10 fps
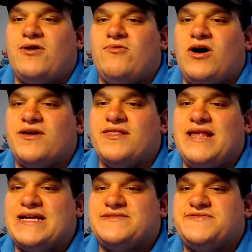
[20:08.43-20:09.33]
1 walk in
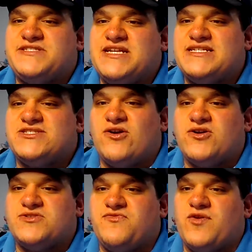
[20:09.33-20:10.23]
the last 6
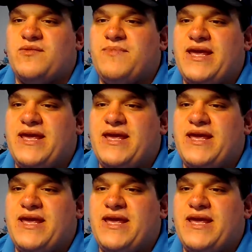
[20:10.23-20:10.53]
starts for him,